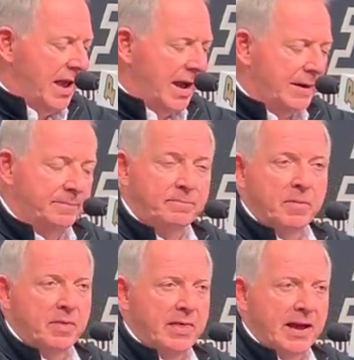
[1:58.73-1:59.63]

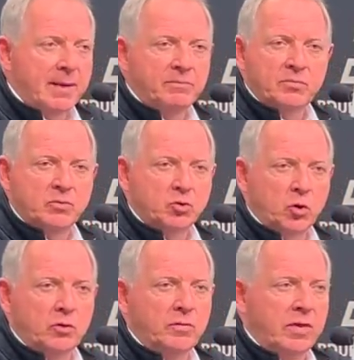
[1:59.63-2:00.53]
That I'm
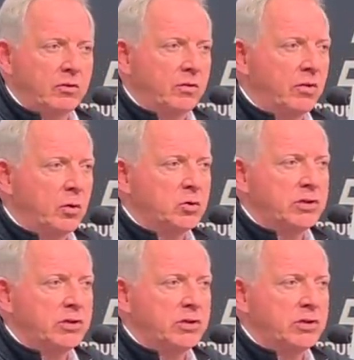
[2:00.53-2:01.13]
sure there are those